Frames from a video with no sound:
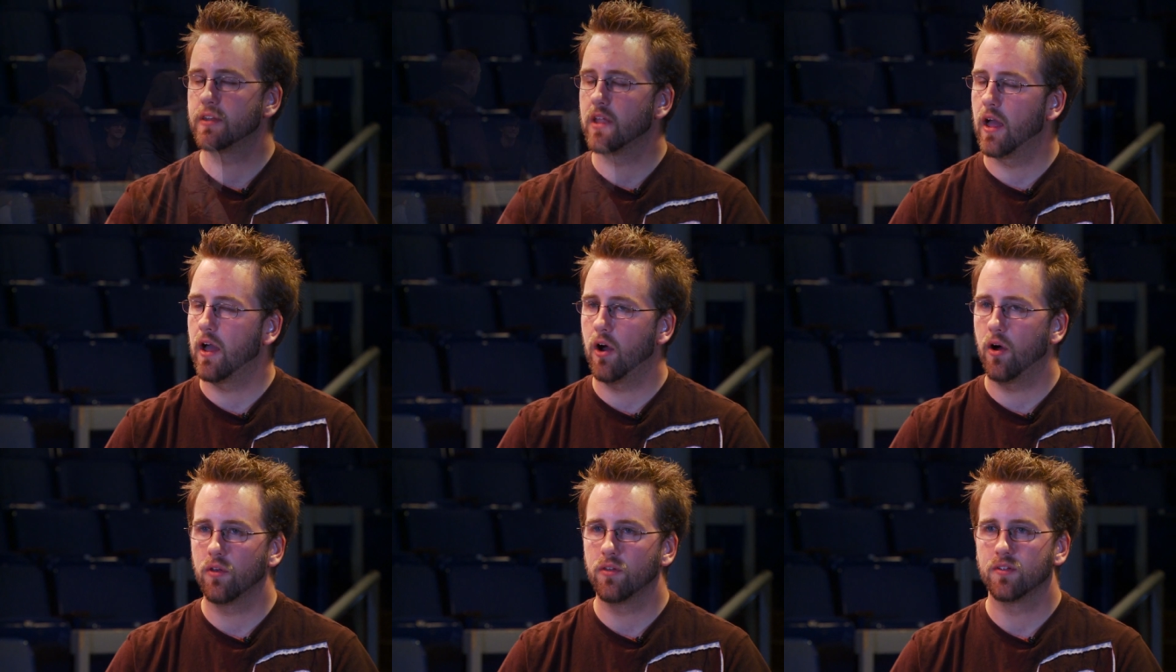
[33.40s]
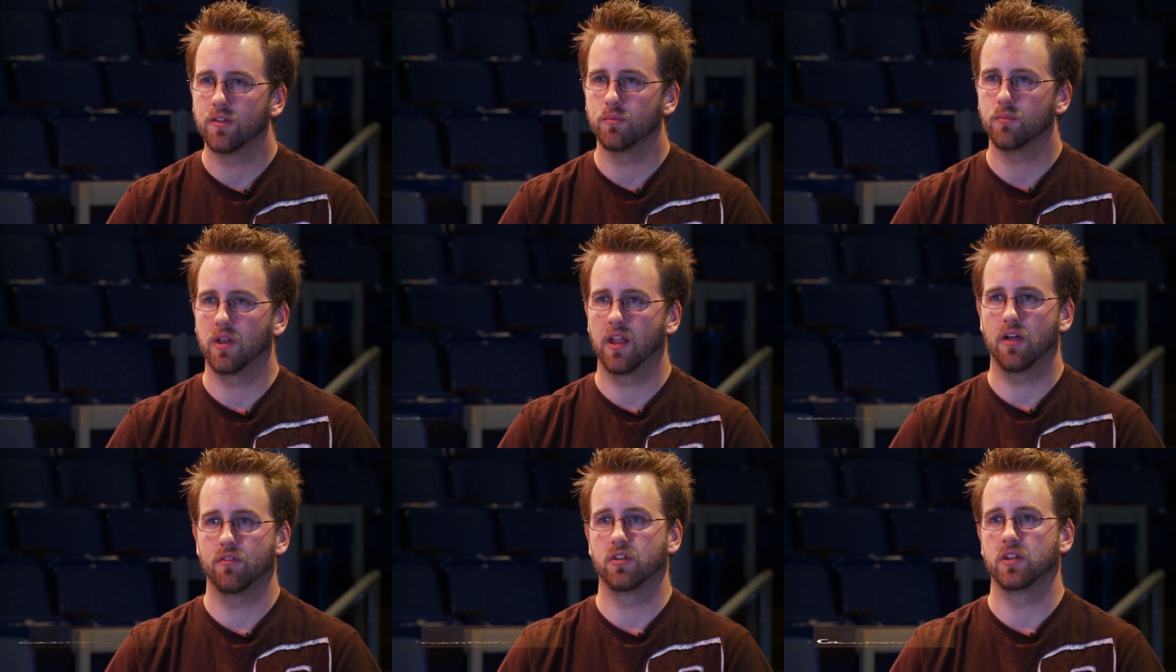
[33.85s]
down, I've been
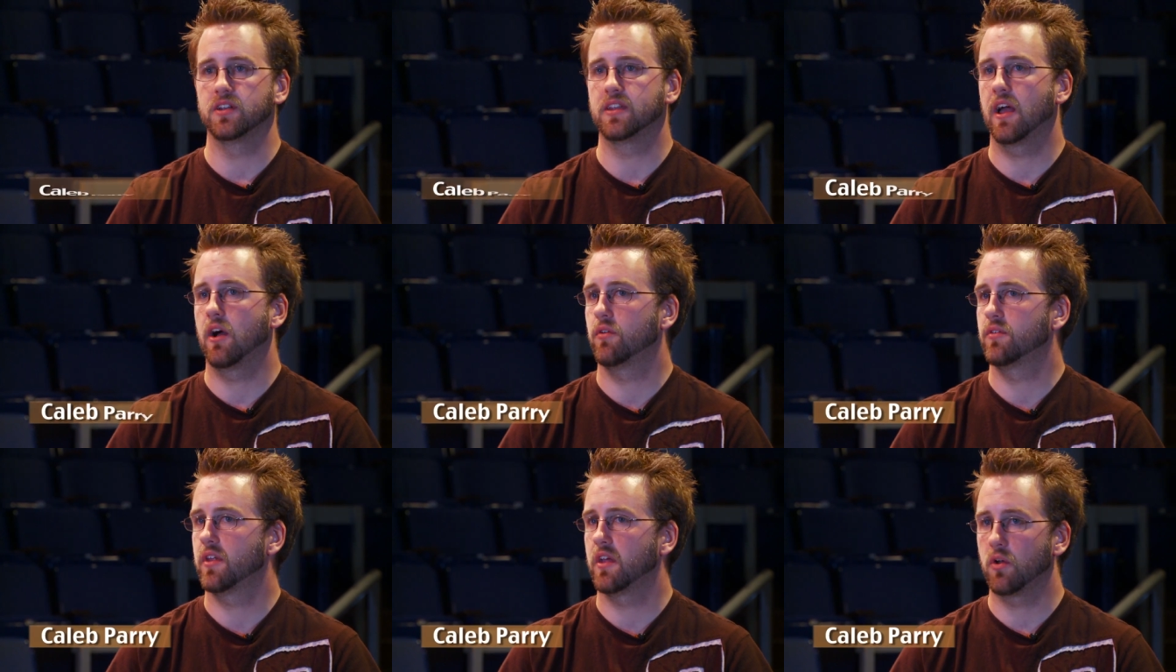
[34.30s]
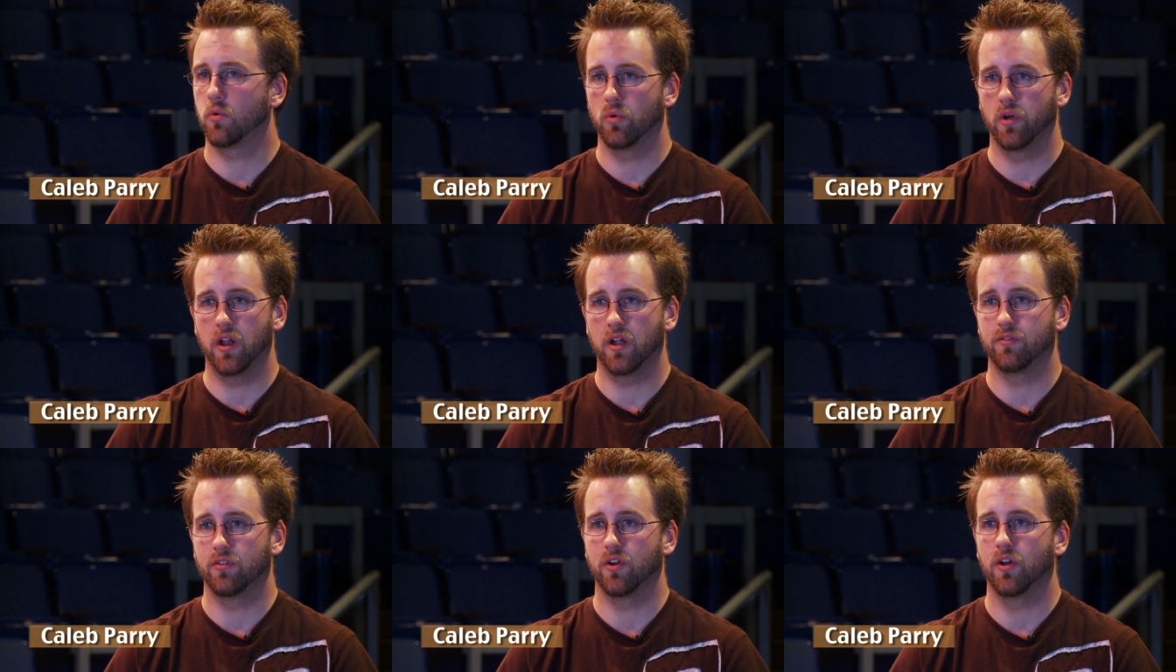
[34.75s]
having a down day,
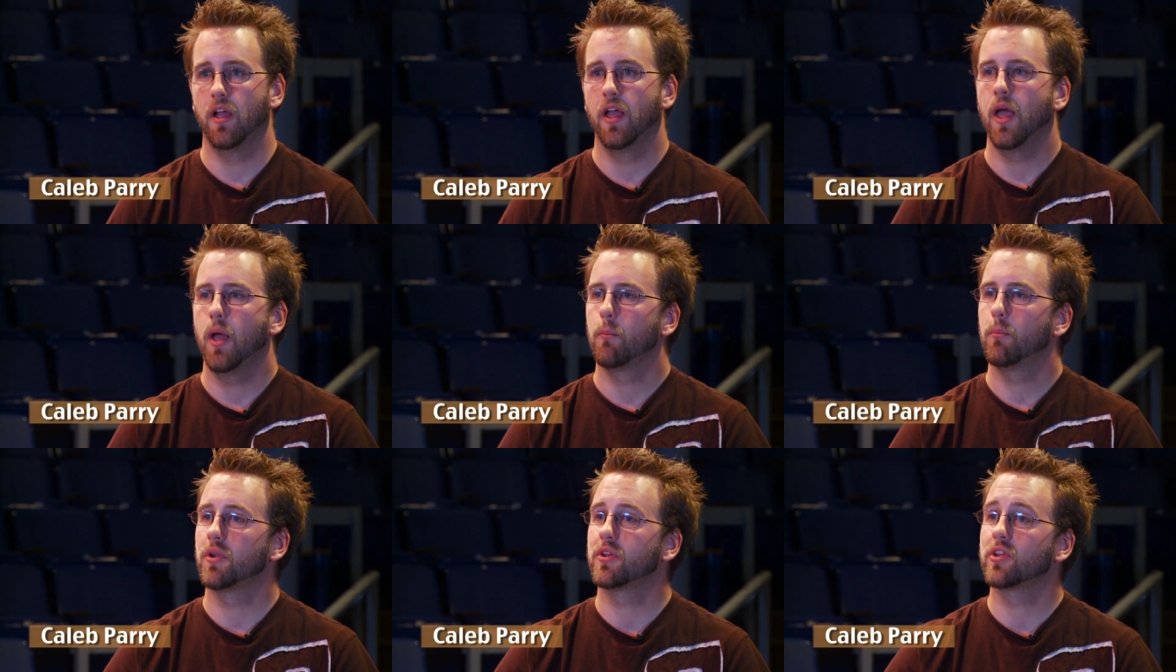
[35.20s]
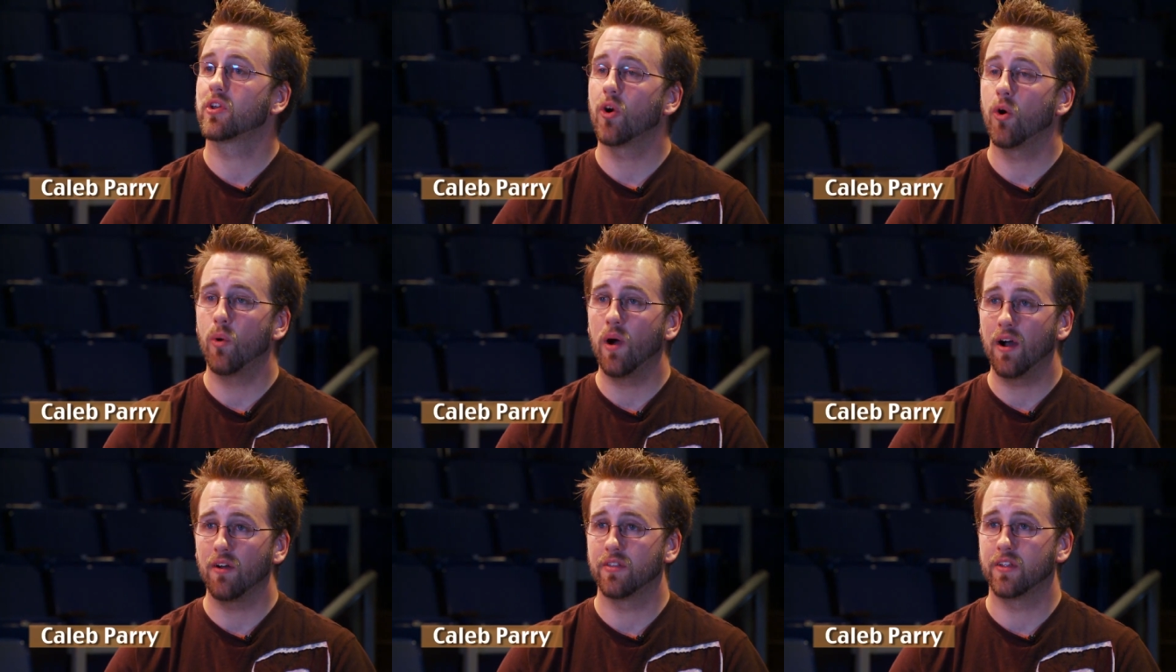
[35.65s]
whatever, but to go
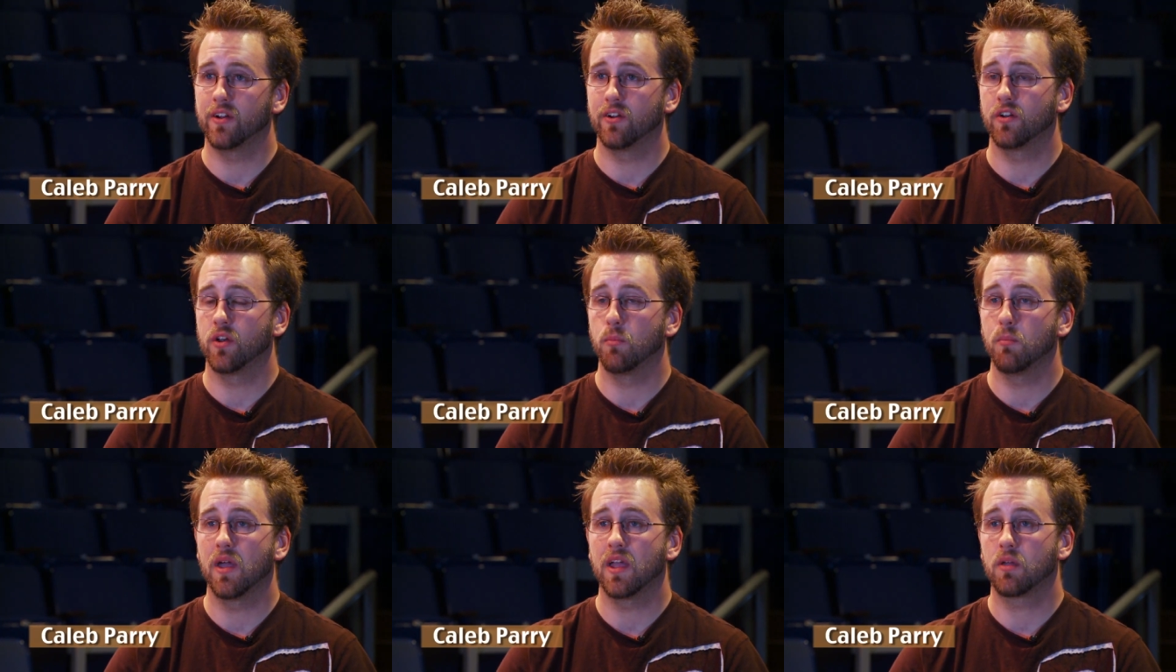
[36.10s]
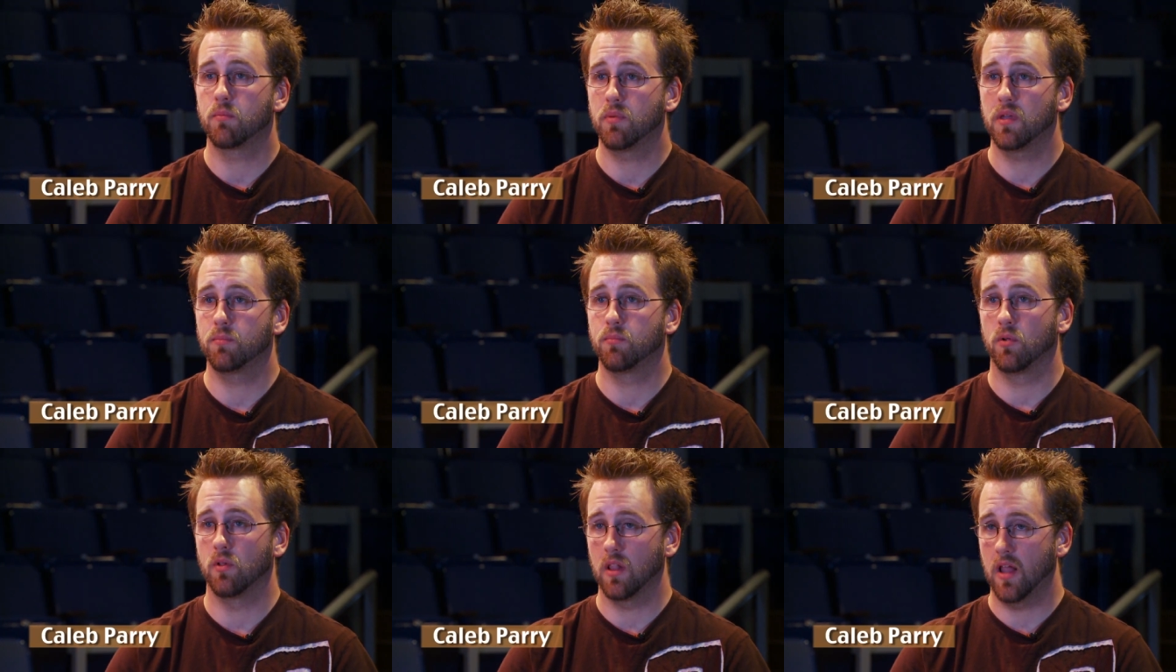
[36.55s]
out there and to make
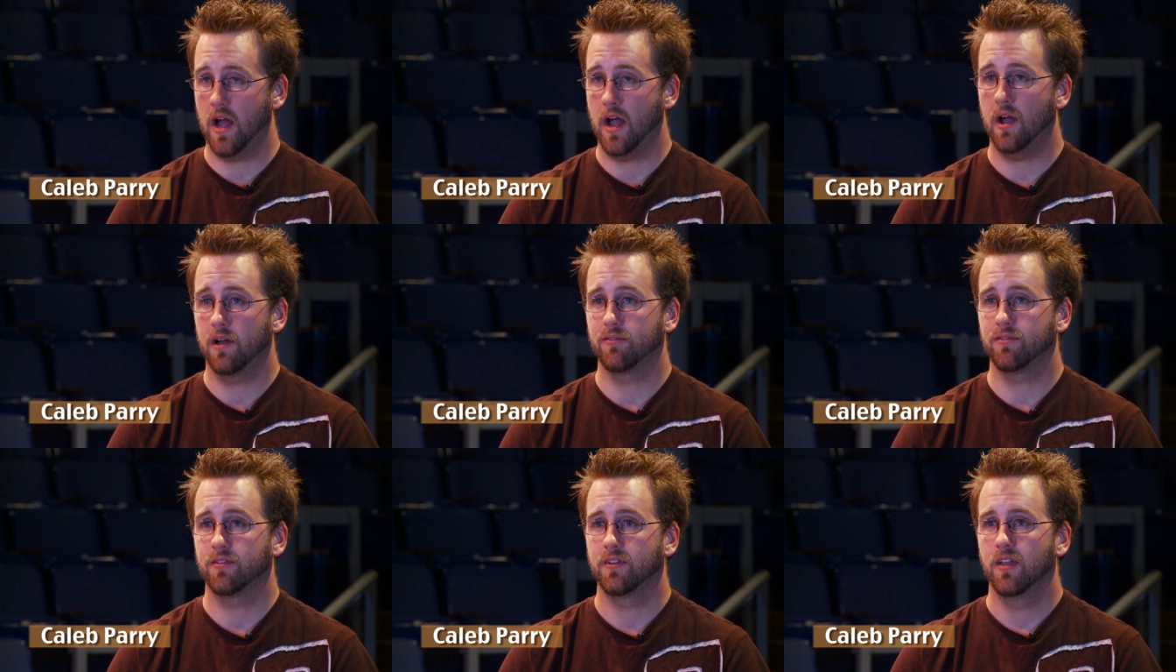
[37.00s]
people laugh,